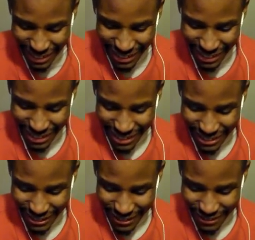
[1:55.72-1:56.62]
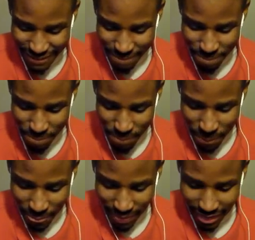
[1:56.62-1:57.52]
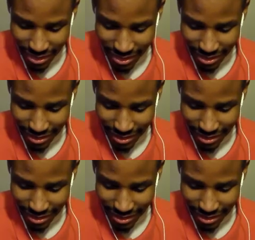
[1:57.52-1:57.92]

Jesus God. I'm actually shitting myself. Come on.